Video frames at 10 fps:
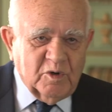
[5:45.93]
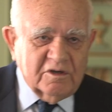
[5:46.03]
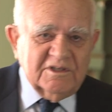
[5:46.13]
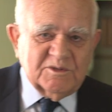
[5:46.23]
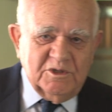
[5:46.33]

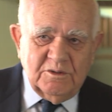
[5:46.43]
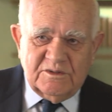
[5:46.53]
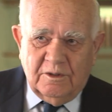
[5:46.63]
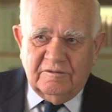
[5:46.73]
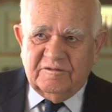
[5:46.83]
models which are
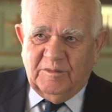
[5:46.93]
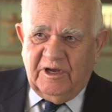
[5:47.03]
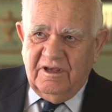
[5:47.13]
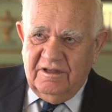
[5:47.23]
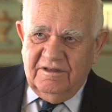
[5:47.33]
solved
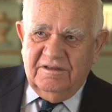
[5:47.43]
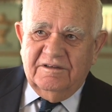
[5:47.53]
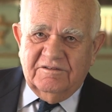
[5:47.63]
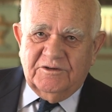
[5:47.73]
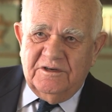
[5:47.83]
by
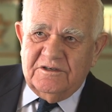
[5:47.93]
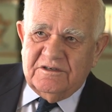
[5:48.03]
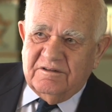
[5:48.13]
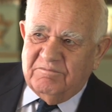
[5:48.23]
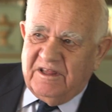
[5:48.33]

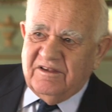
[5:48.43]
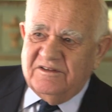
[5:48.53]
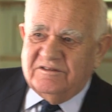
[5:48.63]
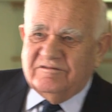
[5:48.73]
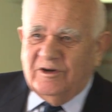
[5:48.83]
traditional
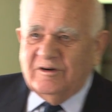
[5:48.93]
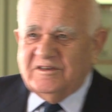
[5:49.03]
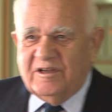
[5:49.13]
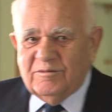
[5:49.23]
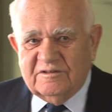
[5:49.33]
methods of
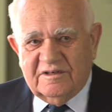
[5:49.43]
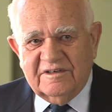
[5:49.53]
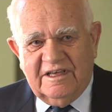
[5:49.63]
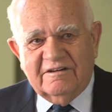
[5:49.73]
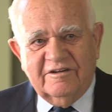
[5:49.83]
log tables
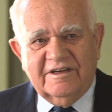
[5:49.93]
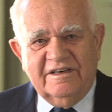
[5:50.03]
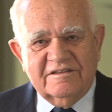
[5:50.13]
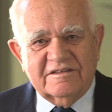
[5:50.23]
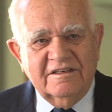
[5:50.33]
and
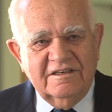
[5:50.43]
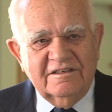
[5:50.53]
calculators,